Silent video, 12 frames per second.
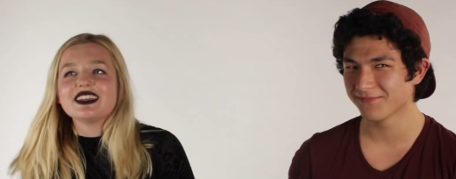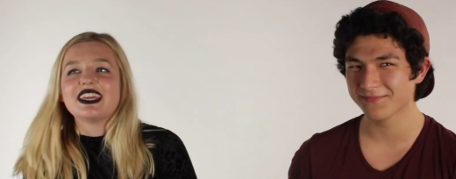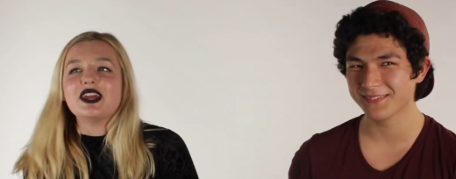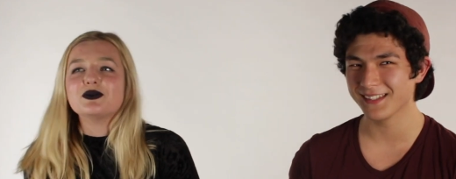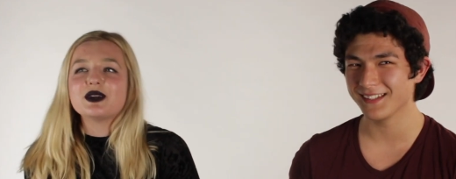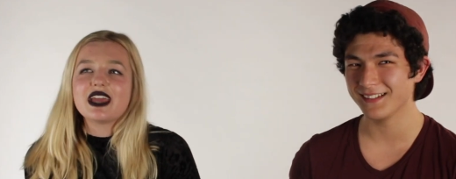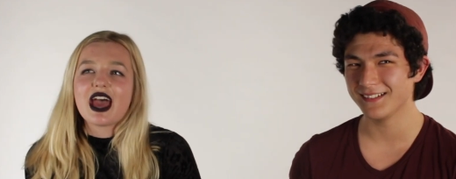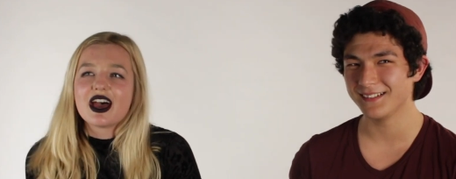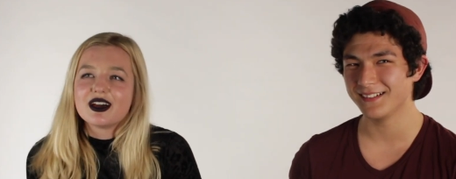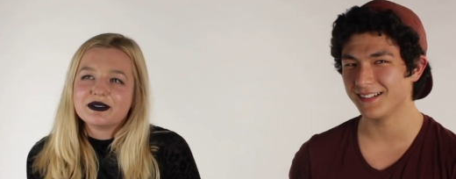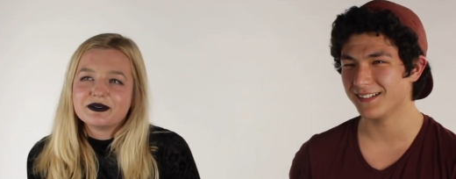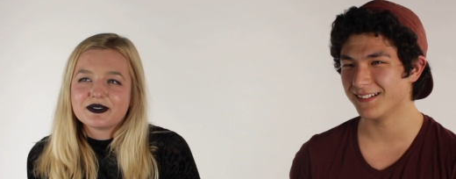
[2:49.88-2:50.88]
Speaker 1: Can we
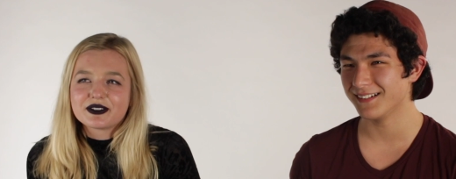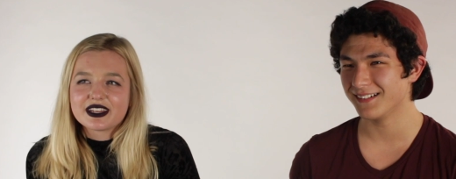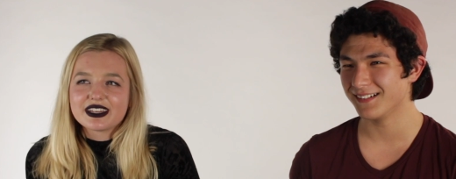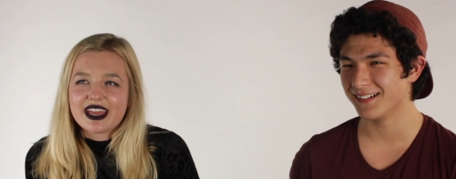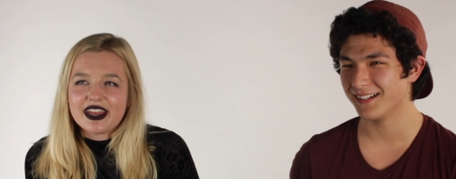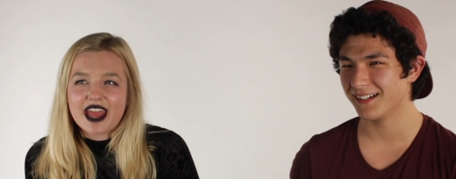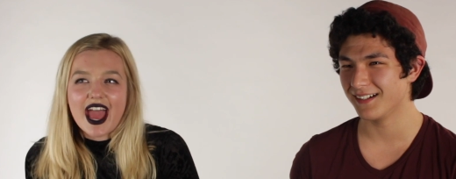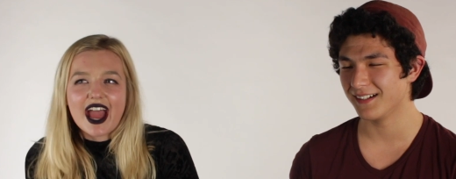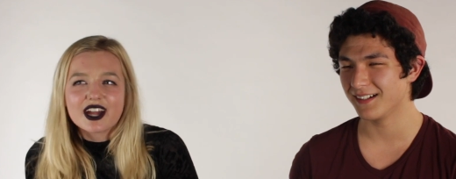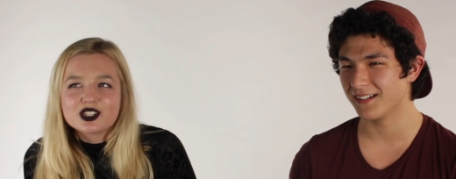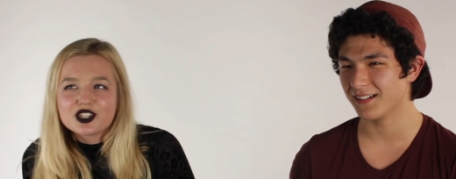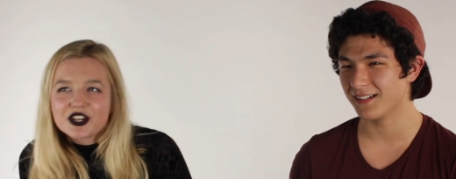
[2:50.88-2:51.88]
have, like, an
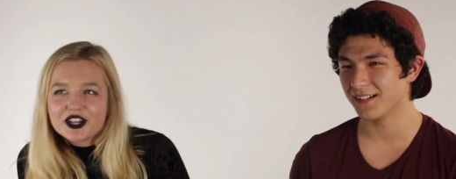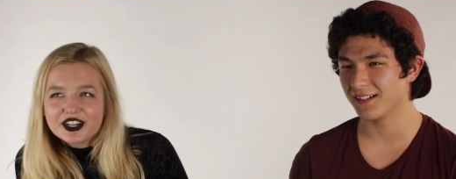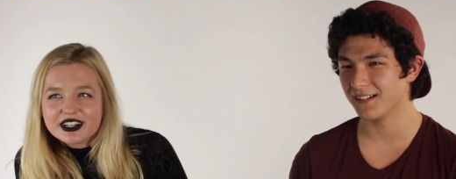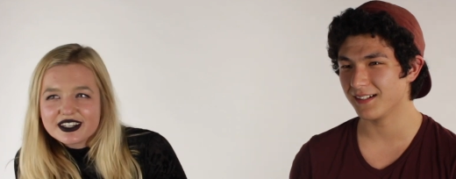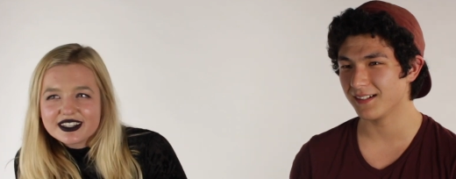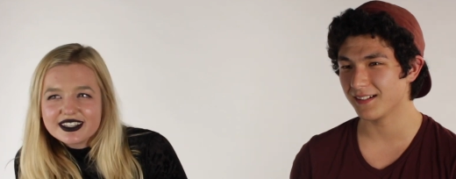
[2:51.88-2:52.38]
actor?